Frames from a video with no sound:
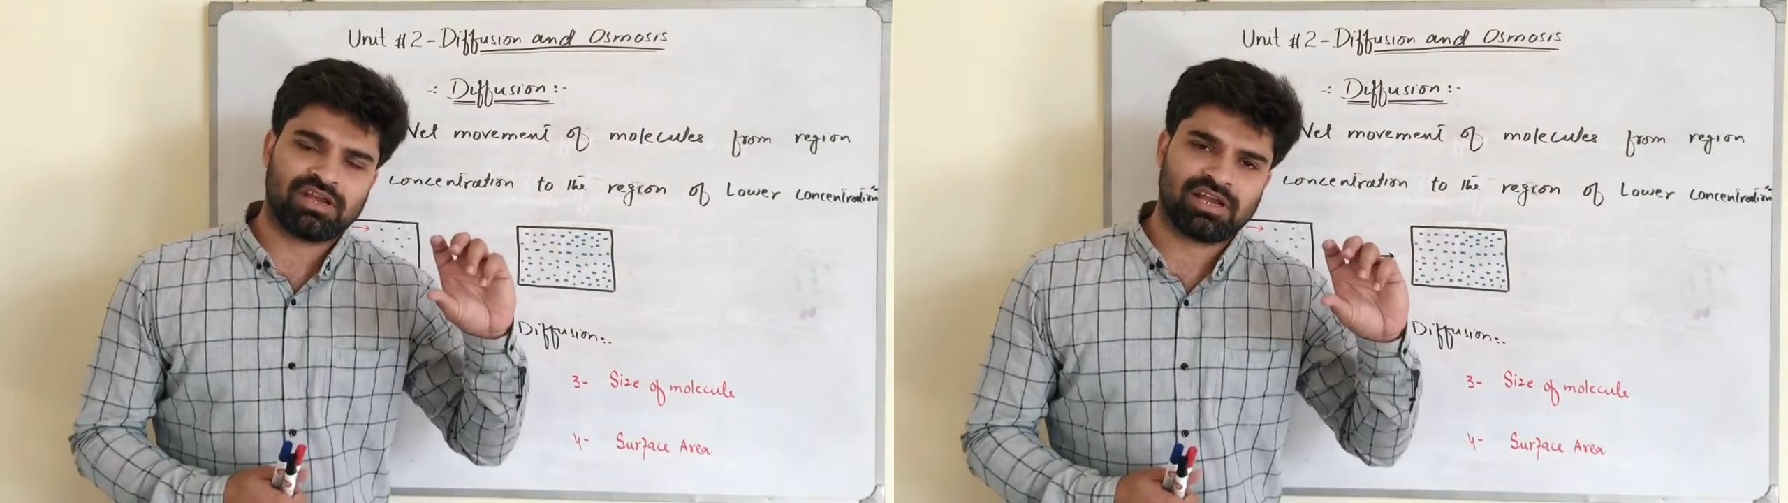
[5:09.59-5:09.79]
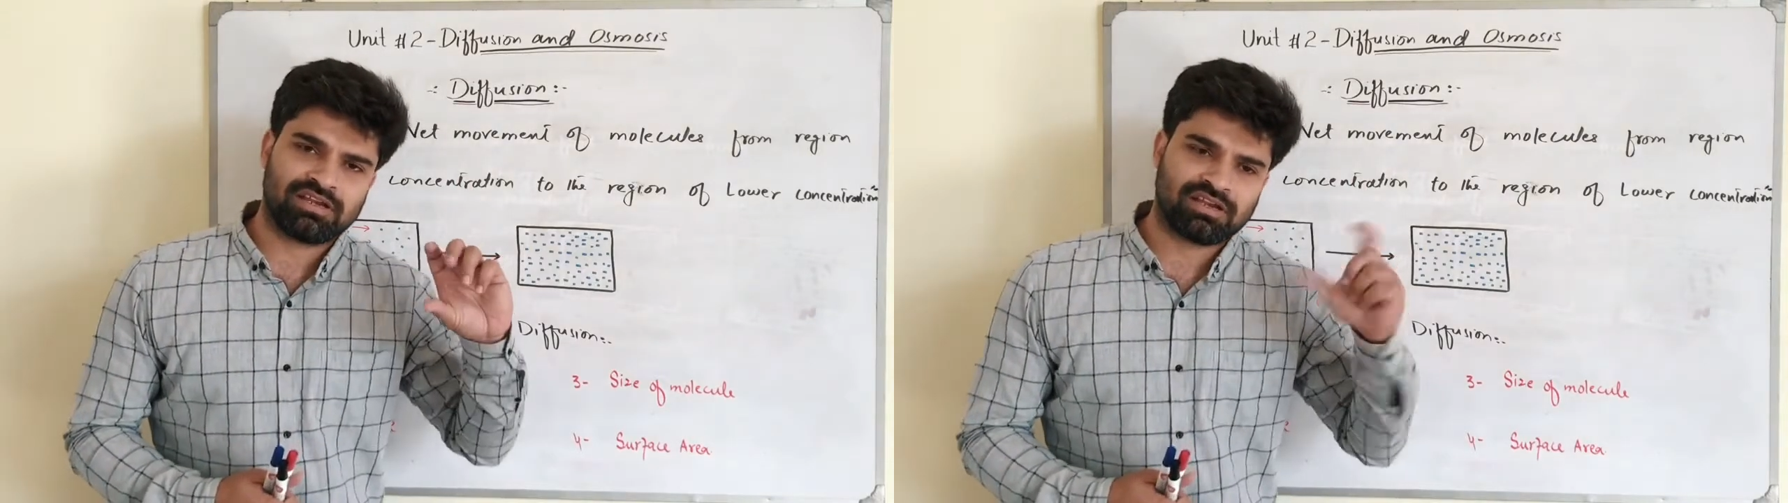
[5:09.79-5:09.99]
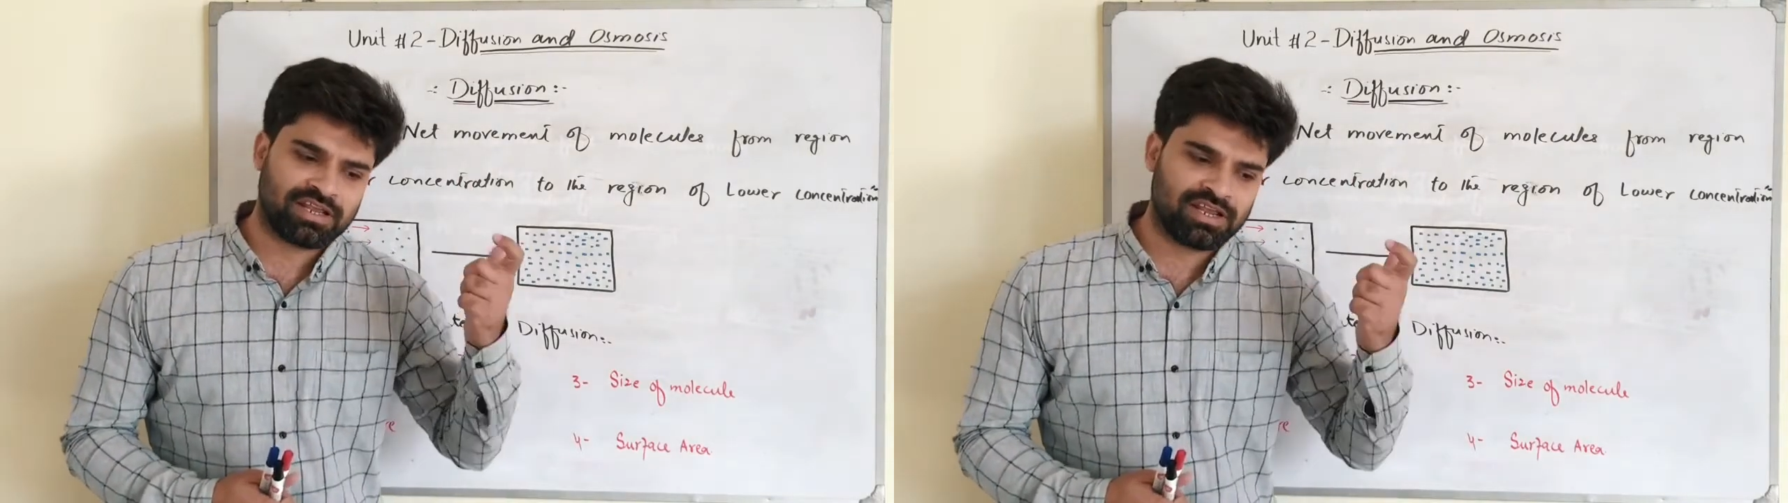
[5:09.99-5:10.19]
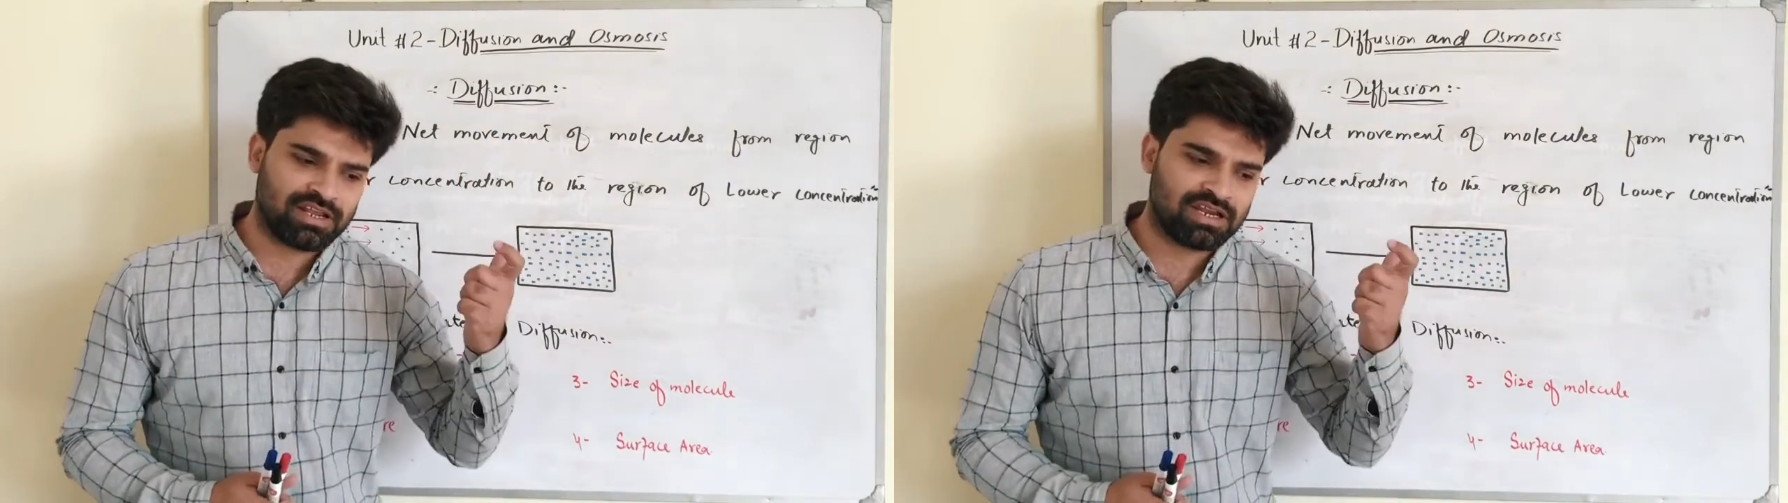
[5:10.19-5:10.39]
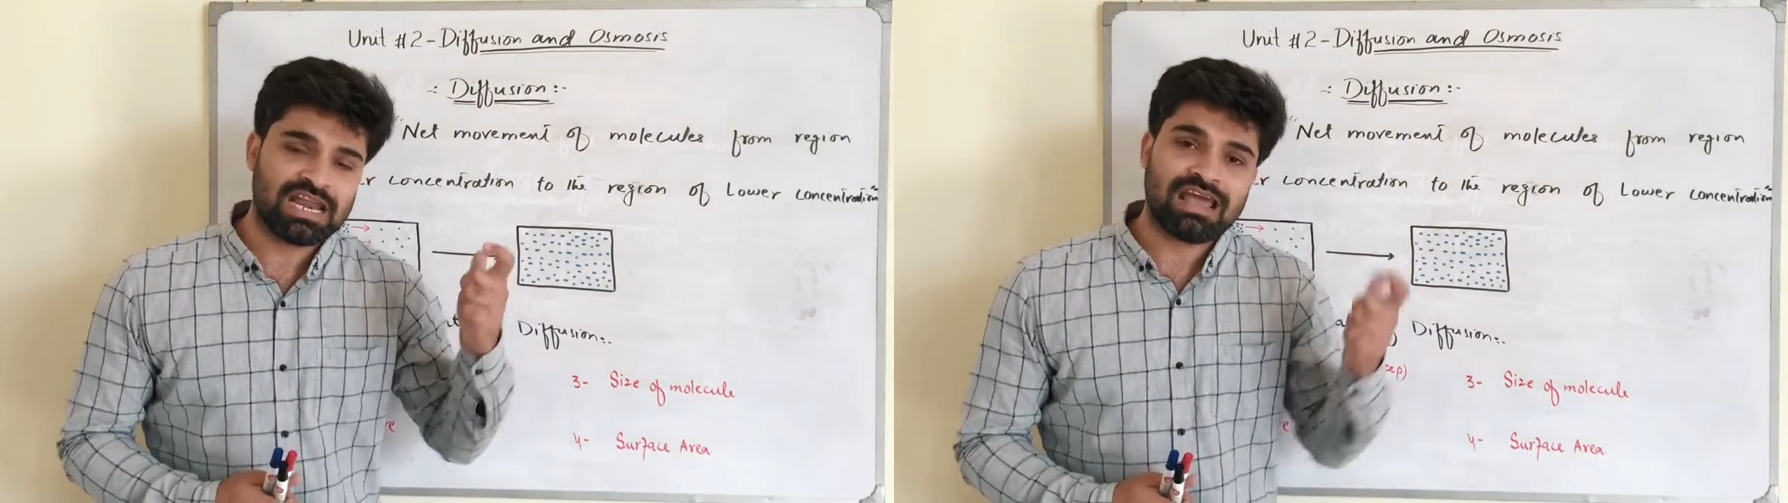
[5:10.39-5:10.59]

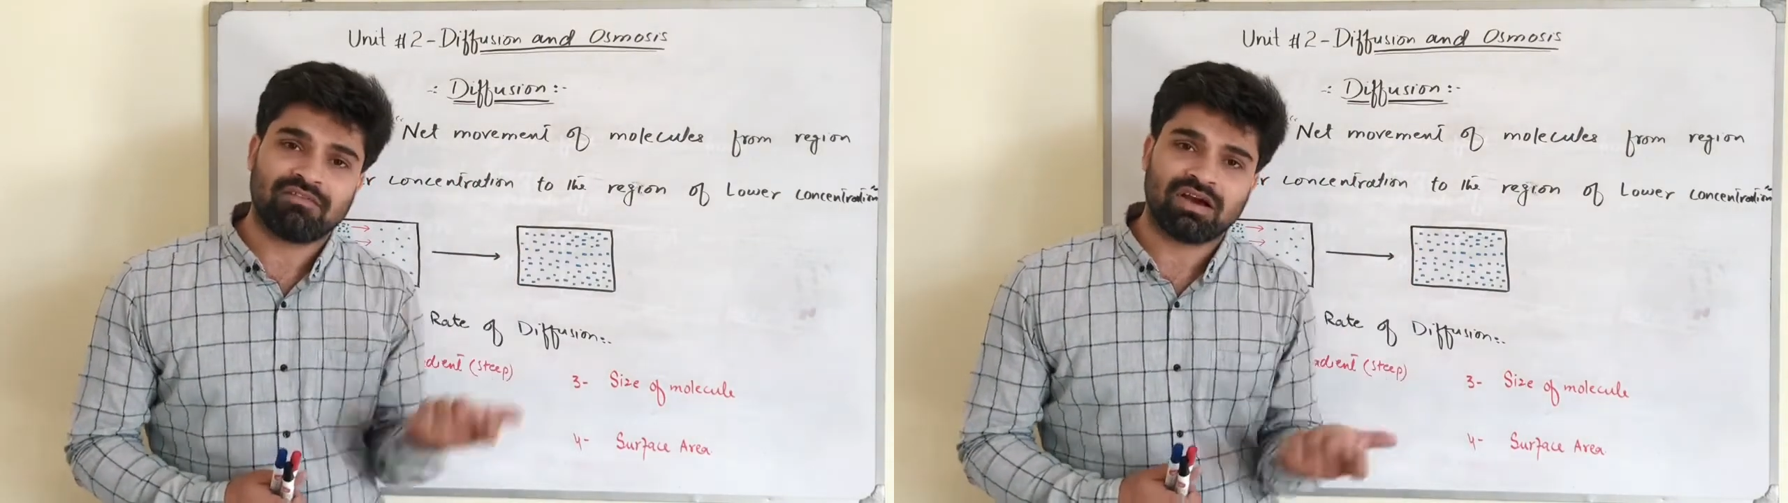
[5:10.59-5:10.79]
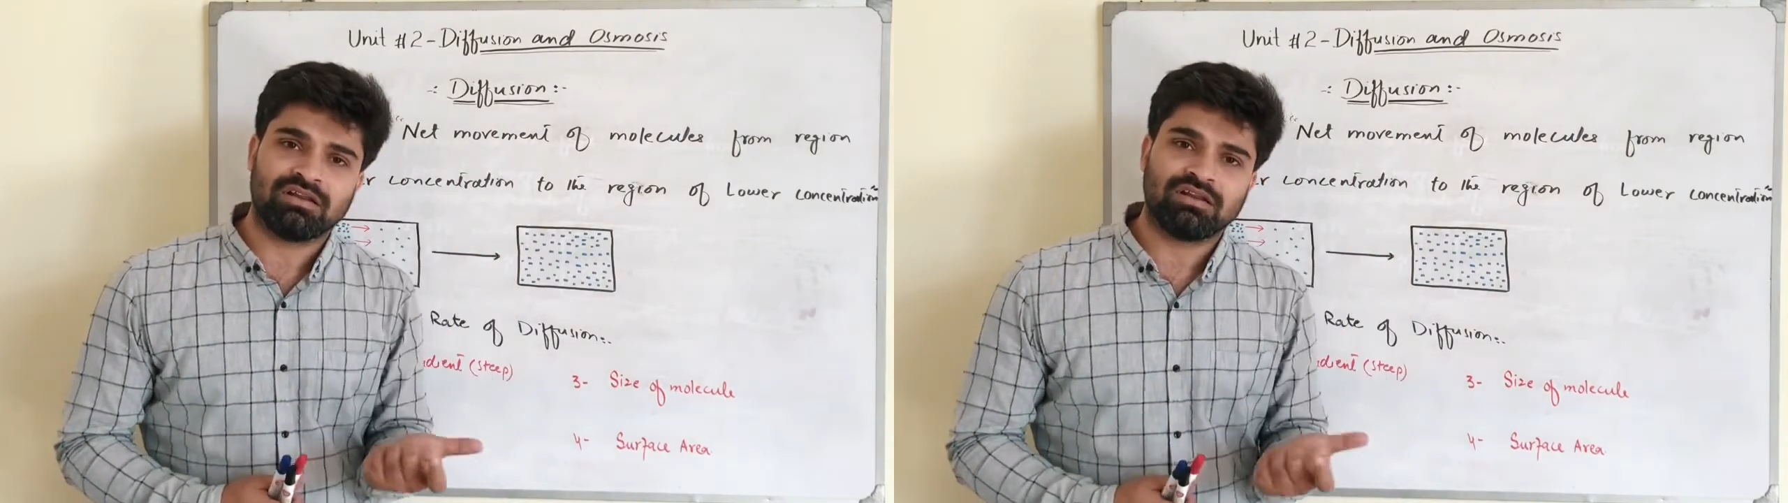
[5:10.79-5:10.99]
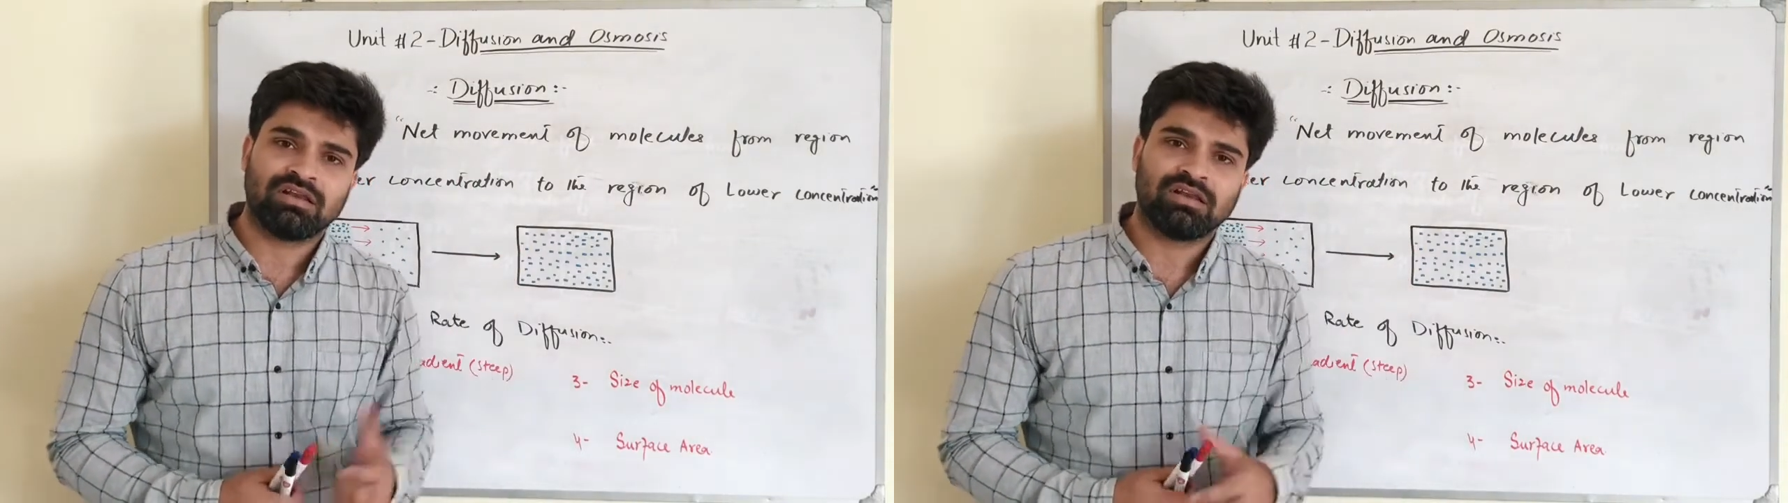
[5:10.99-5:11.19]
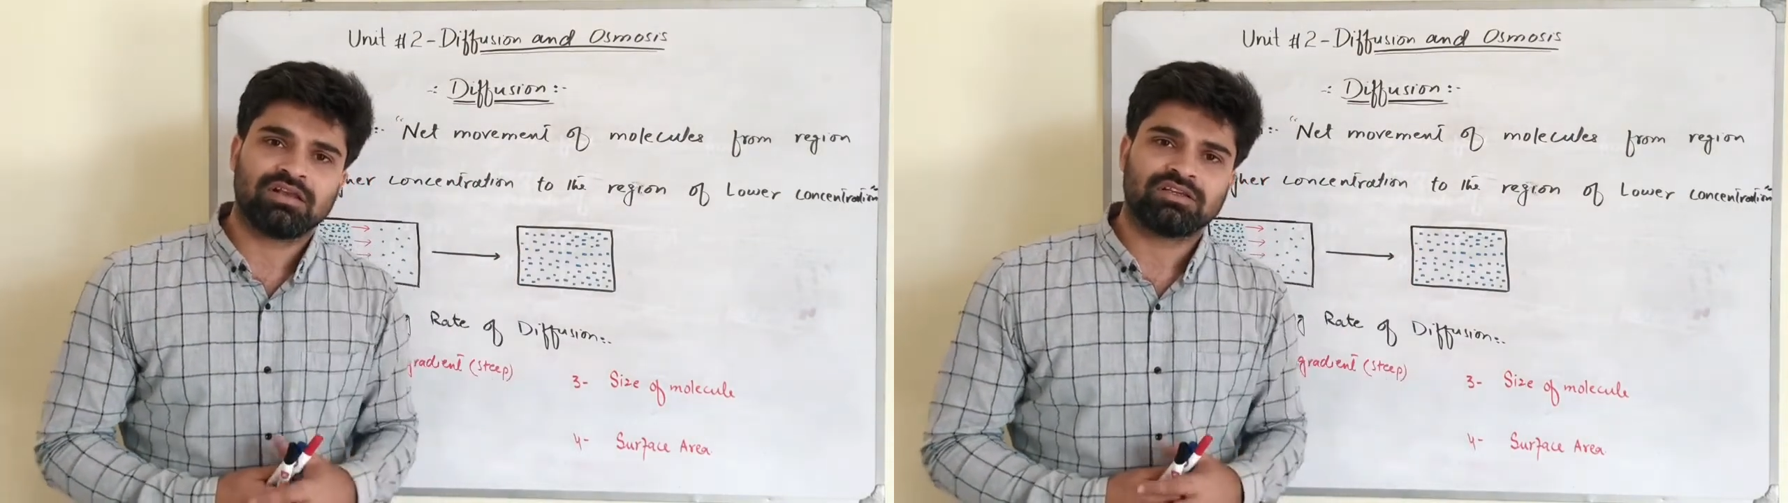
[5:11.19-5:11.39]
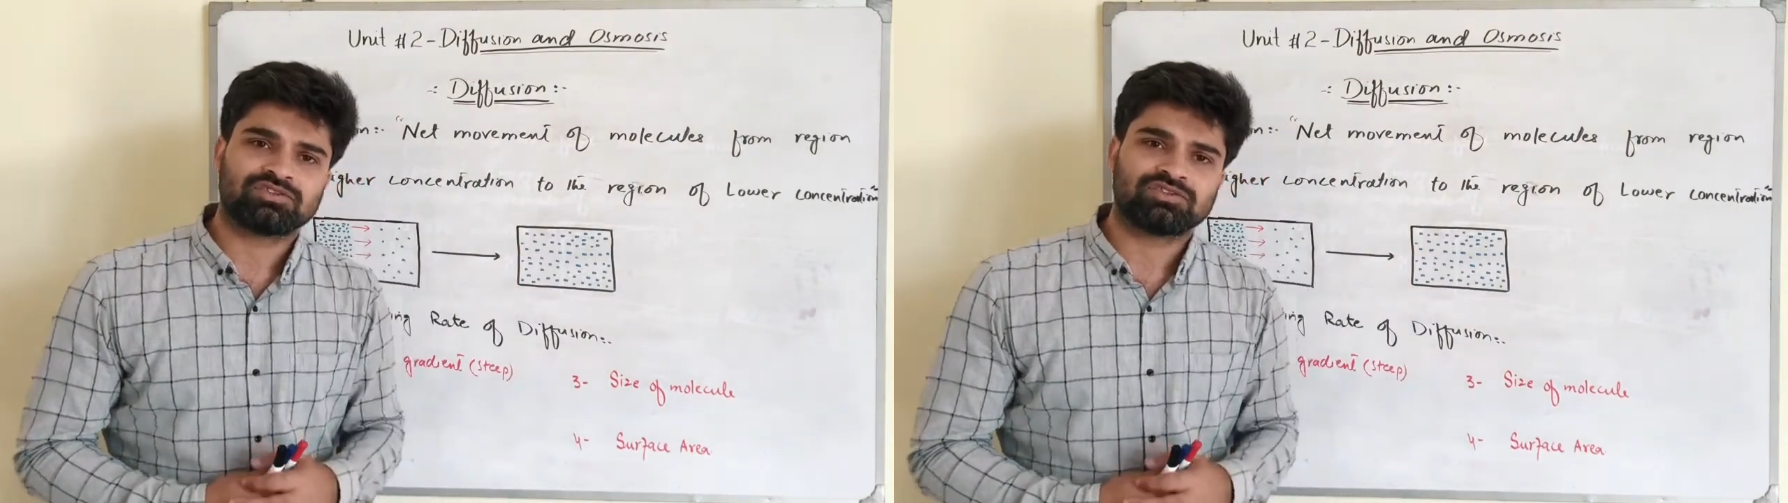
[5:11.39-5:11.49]
a level